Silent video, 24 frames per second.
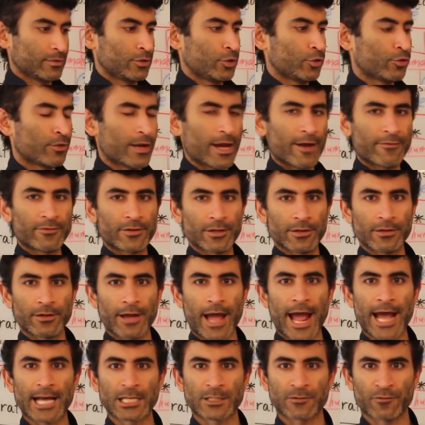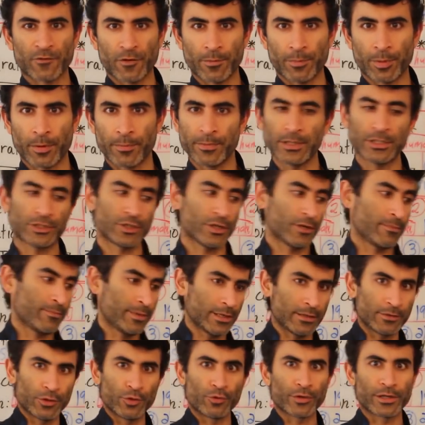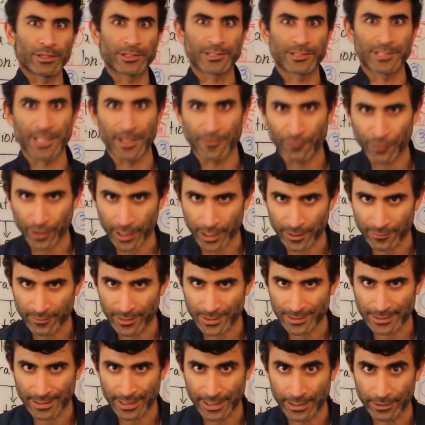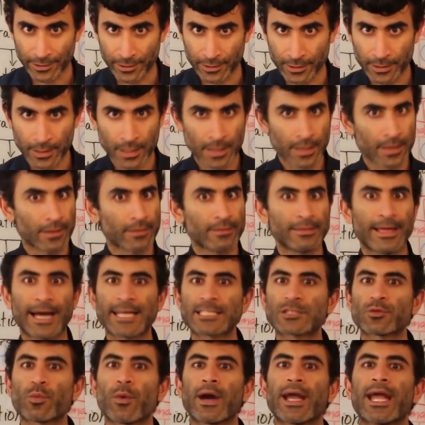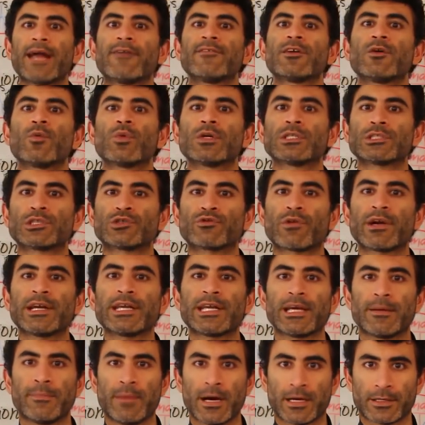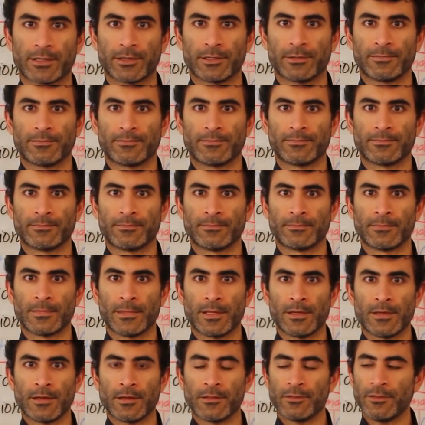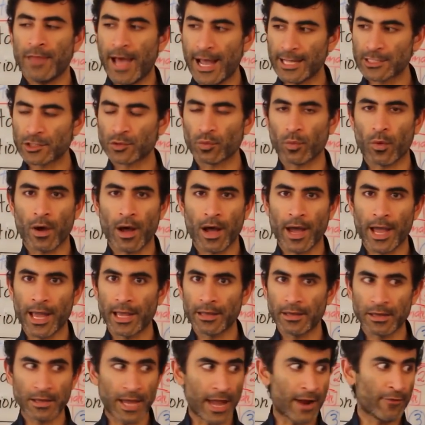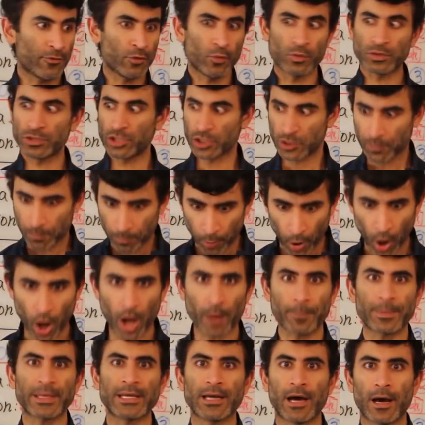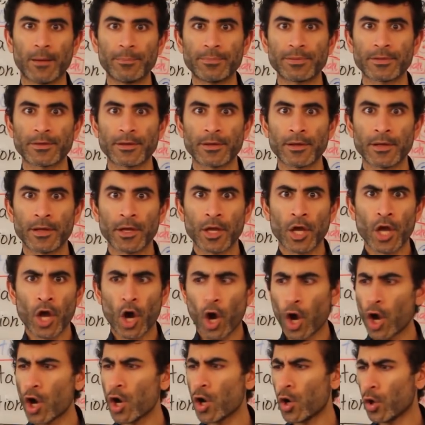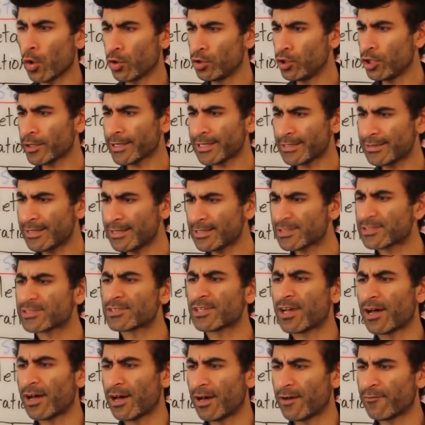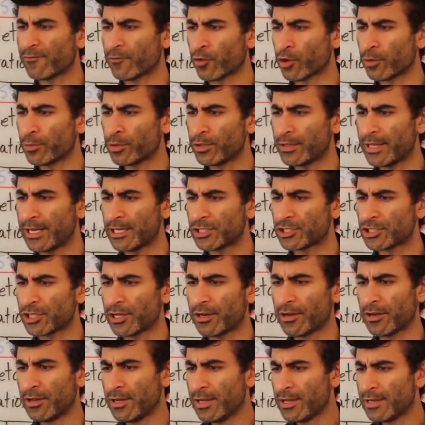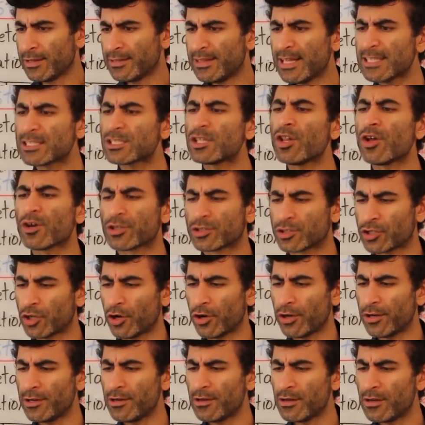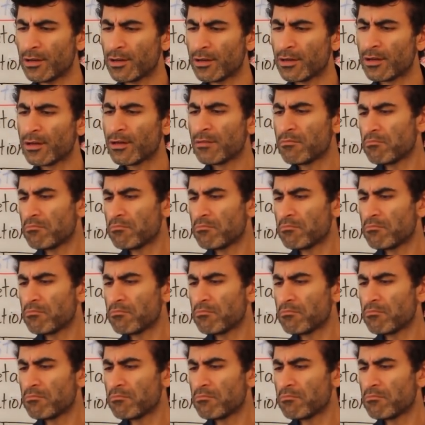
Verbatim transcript: you don't have to ask for permission, but you can seek forgiveness later. That's why everyone's running amok. That's why everyone's just popping up. Oh, look at this uh, formulation. This looks good.